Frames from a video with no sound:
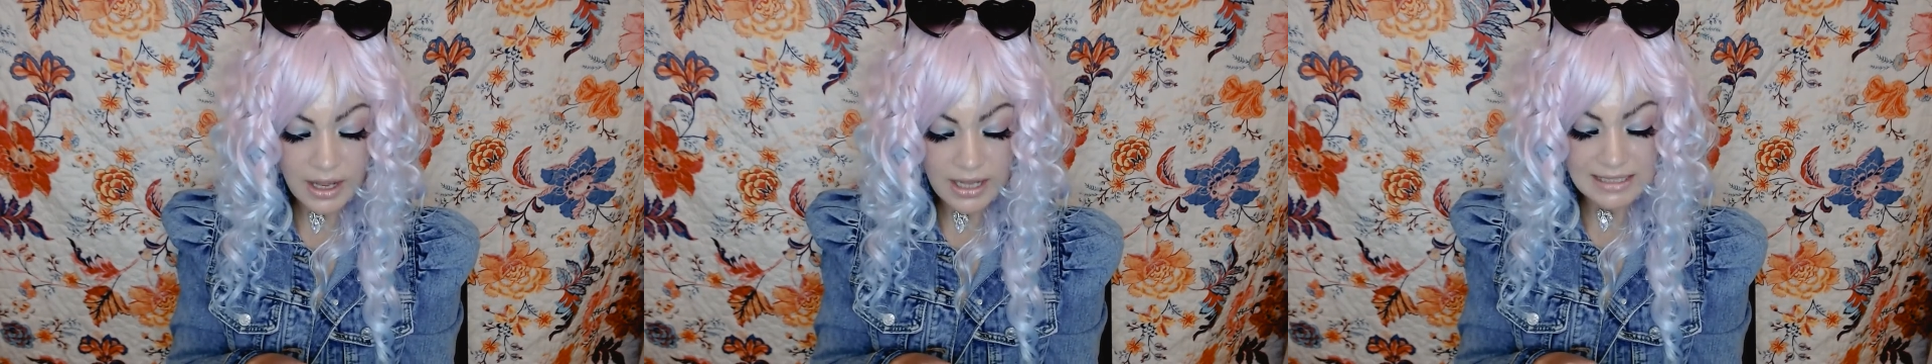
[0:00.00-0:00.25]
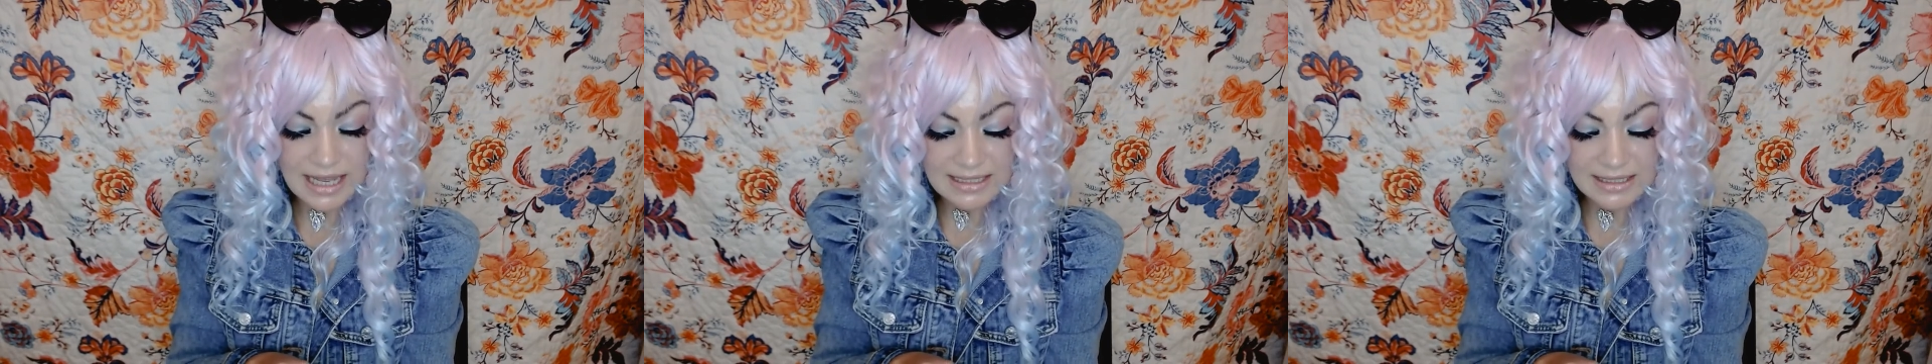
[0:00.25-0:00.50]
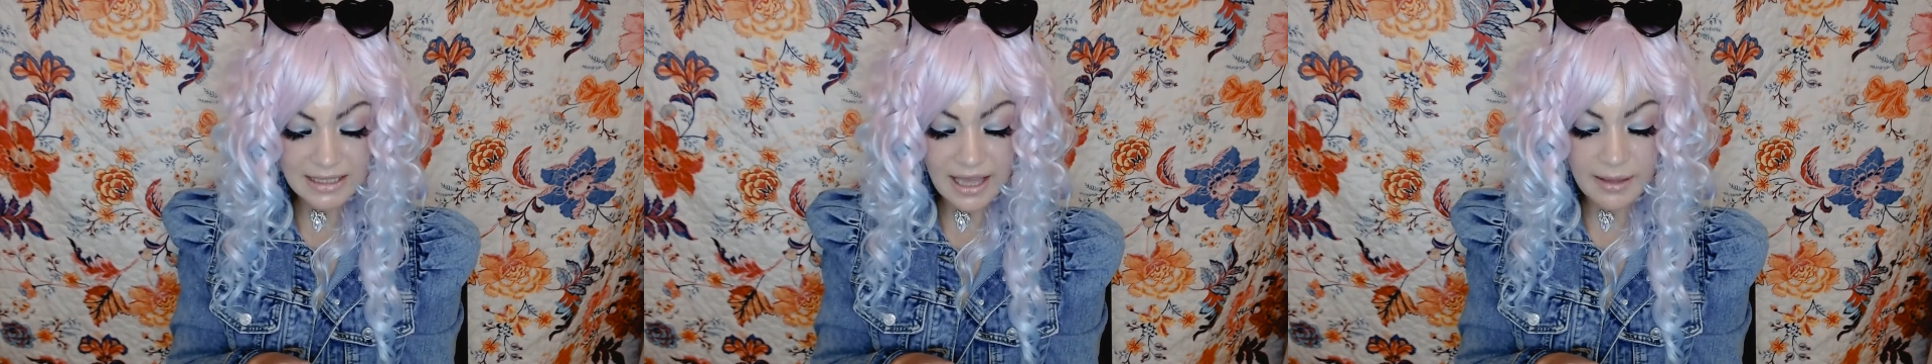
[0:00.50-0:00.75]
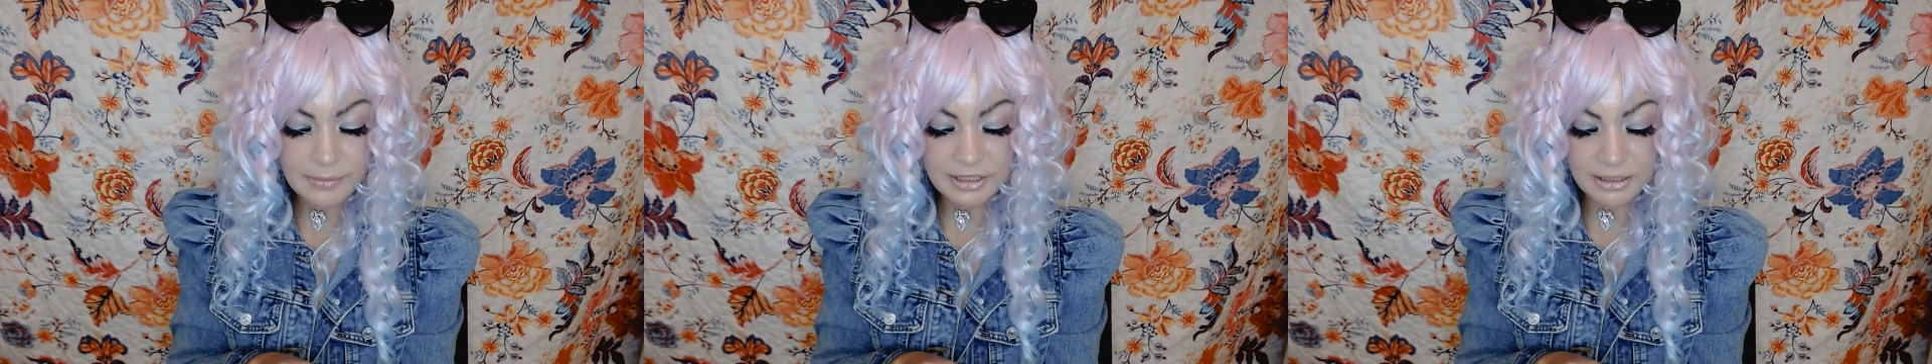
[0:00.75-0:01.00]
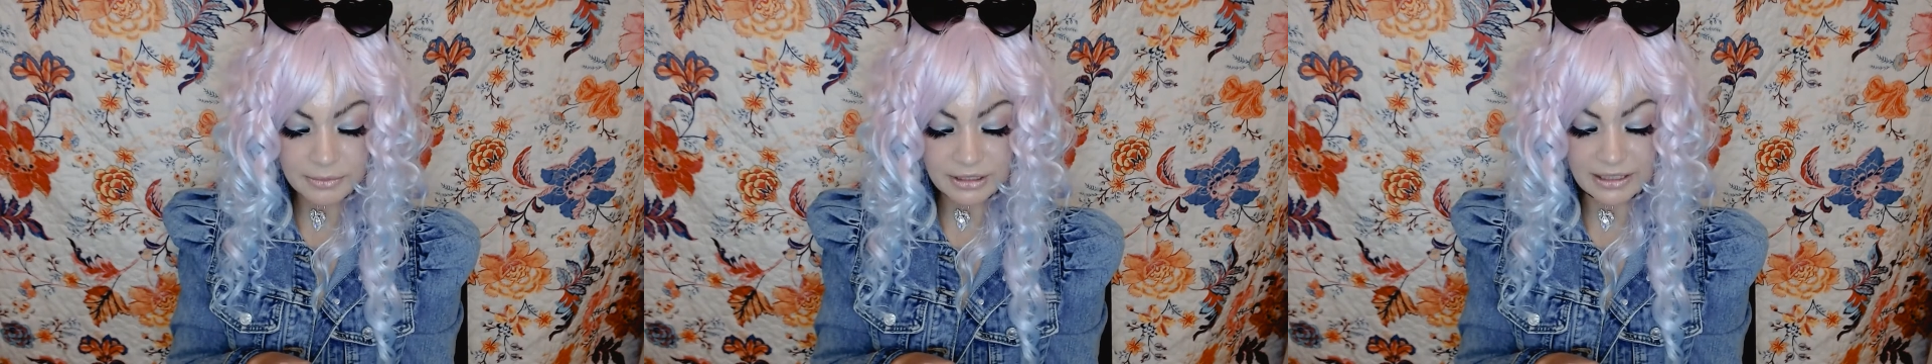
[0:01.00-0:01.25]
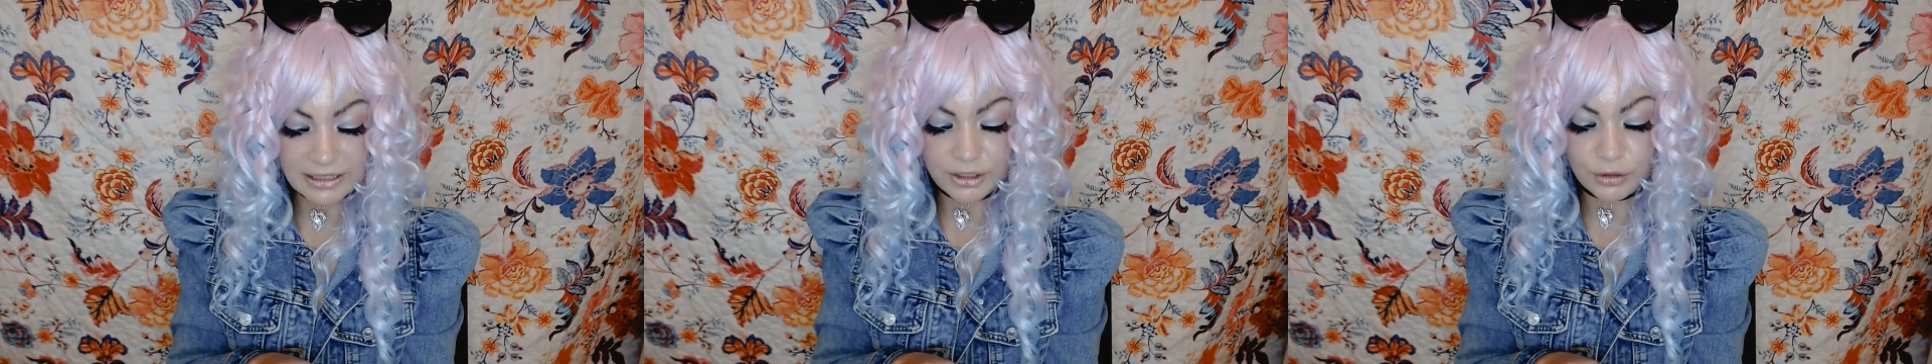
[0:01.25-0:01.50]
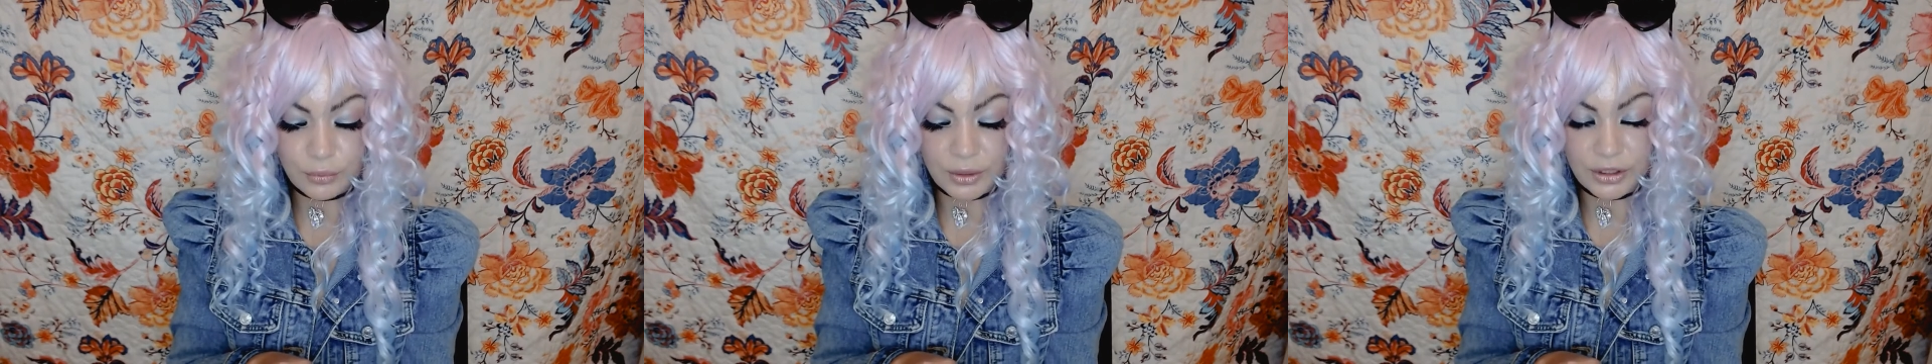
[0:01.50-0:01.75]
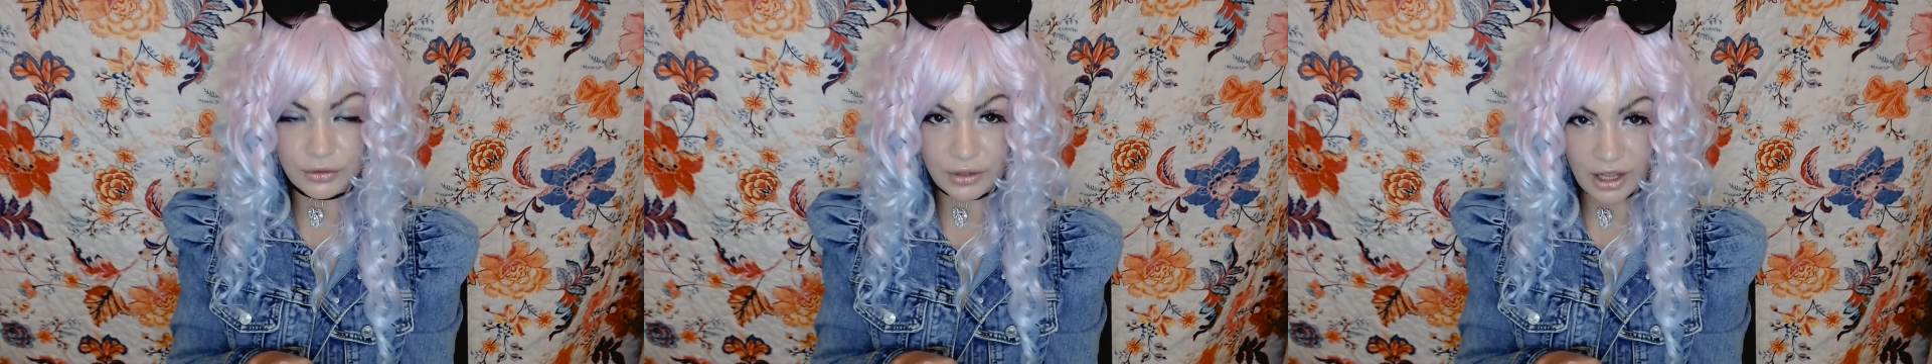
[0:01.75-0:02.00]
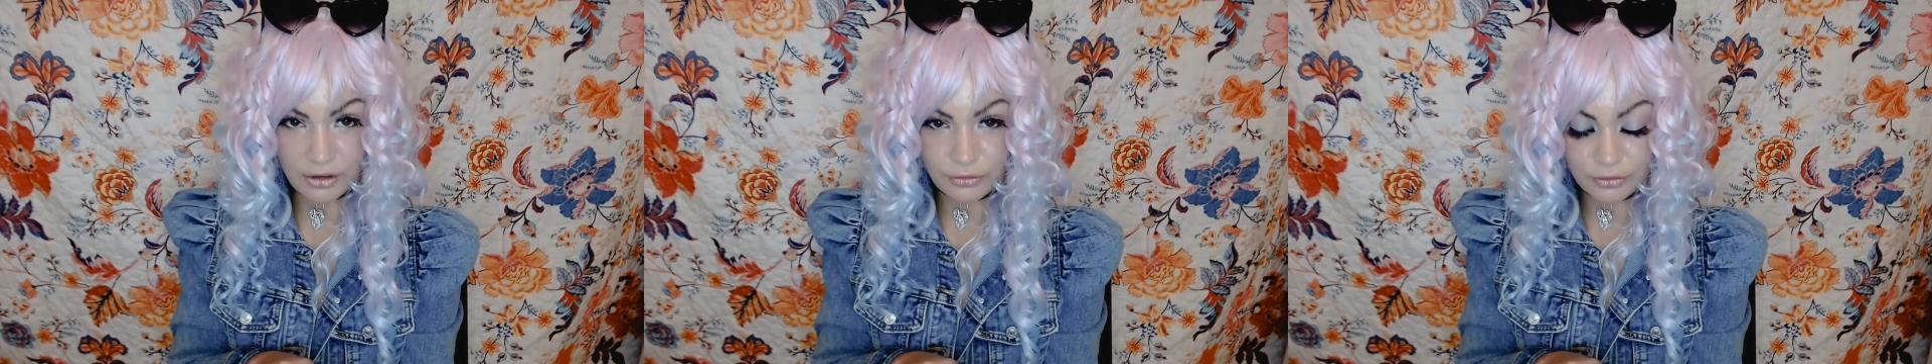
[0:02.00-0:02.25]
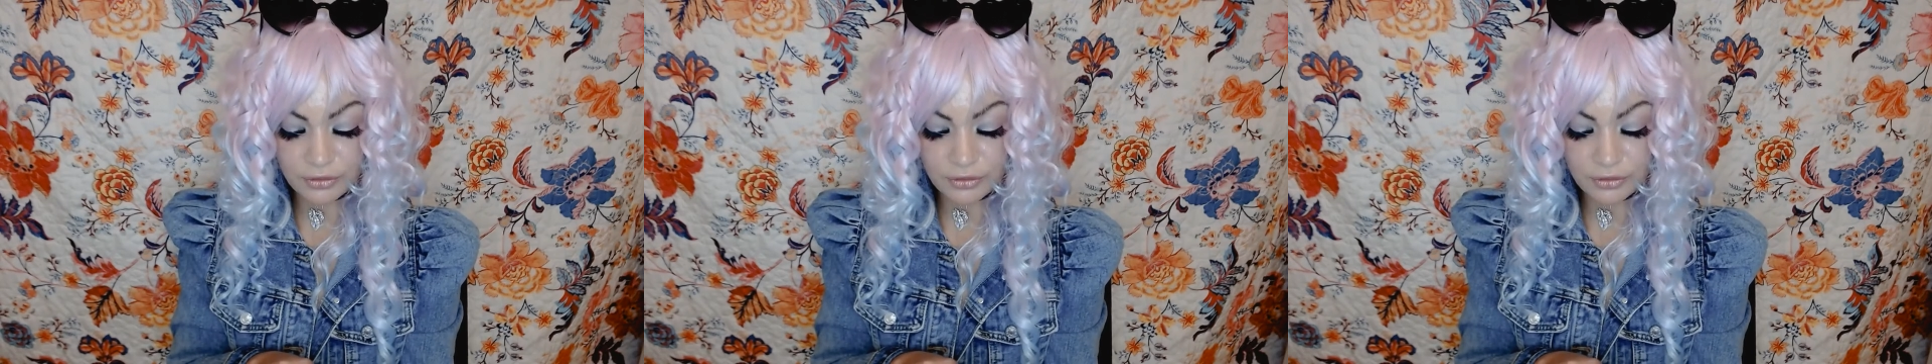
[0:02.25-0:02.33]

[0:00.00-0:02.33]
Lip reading: testing and manipulating the one you love.